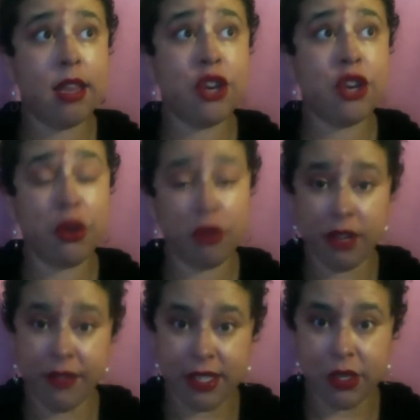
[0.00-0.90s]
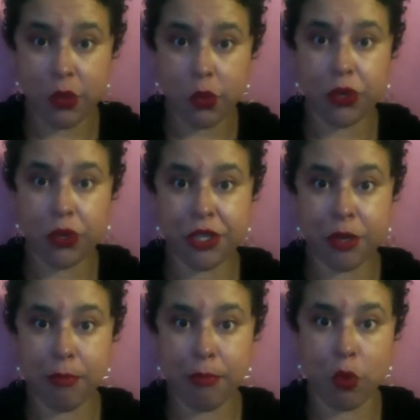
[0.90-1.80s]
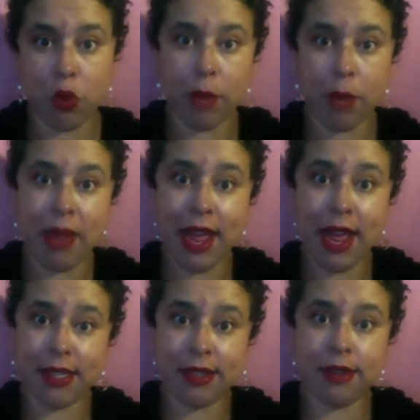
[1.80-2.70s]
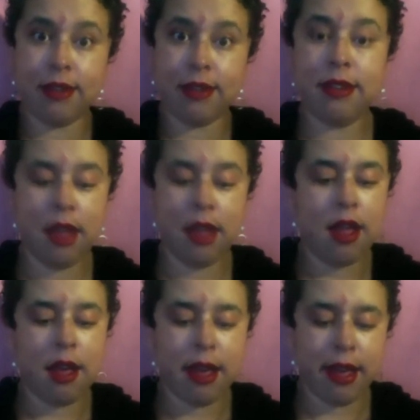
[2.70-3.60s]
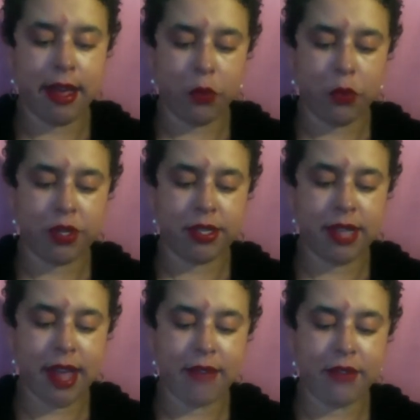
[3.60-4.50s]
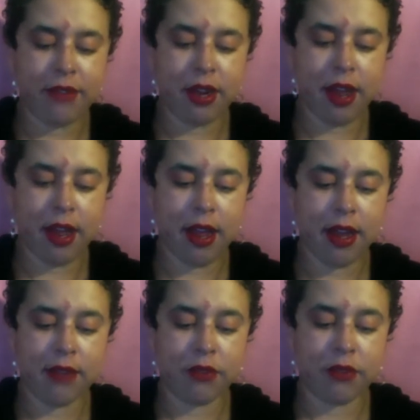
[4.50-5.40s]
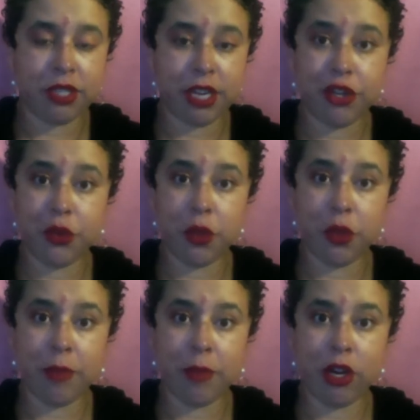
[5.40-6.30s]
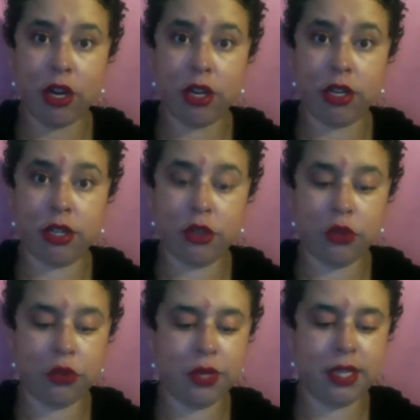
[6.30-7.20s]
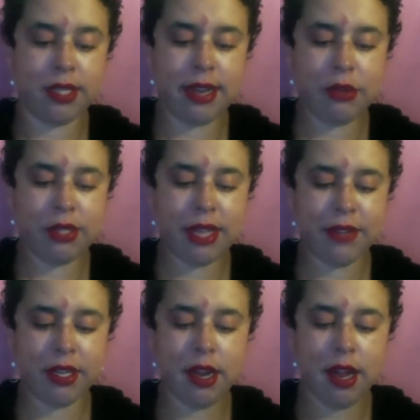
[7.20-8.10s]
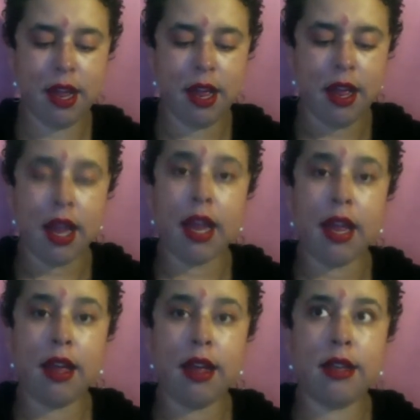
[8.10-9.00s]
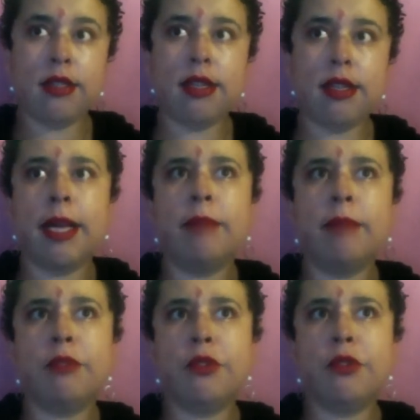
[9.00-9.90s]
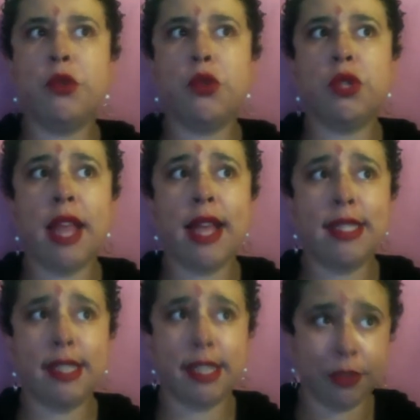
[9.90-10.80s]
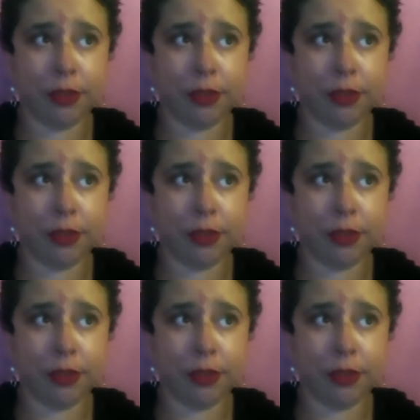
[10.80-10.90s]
ChingonaFest was born by accident. I was having a conversation with my daughter, who is now 7, and so this was last year.